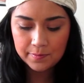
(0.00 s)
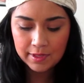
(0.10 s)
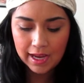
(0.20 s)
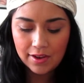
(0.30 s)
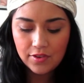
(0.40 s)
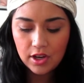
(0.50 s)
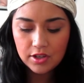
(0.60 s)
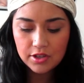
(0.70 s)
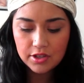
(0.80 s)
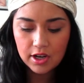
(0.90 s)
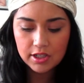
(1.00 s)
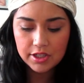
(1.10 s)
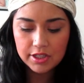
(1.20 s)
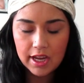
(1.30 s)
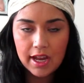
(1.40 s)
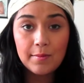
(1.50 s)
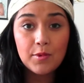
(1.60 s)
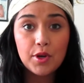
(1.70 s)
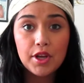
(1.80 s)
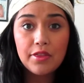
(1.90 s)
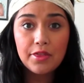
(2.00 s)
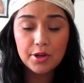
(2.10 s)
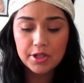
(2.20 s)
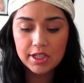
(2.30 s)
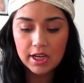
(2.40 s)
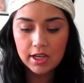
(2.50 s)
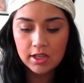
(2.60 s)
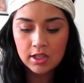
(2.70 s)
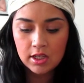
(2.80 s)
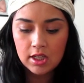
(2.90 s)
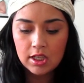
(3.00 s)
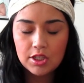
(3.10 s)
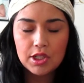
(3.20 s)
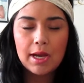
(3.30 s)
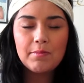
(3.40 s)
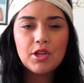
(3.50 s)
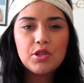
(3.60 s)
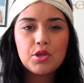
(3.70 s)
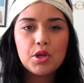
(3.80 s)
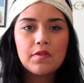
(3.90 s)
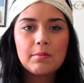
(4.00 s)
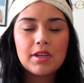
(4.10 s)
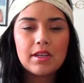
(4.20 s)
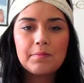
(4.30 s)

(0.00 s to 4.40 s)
I haven't gone to the doctors yet. I'm going on Thursday, so I'm not too sure if I'm going to